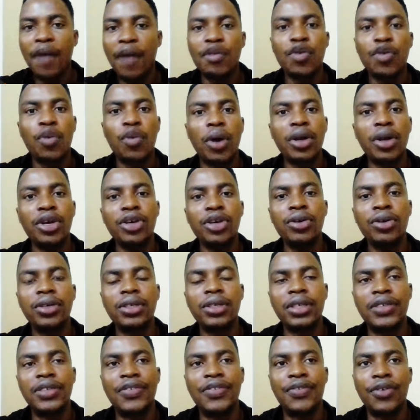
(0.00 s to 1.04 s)
if you want to use
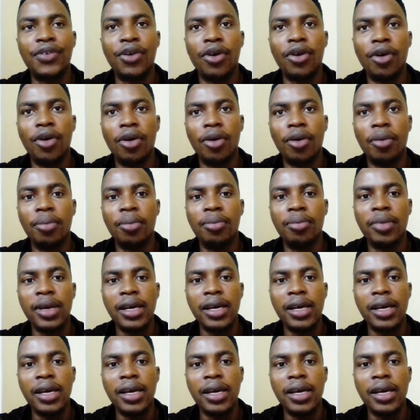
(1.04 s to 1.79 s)
it from